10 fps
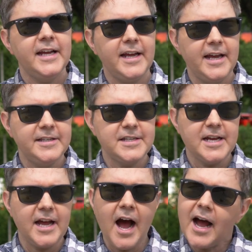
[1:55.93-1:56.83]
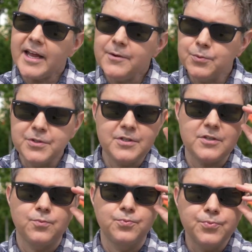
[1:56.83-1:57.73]
And I was
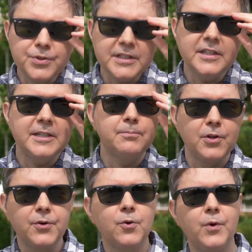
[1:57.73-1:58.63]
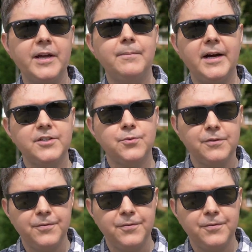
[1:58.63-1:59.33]
just really blown away by Street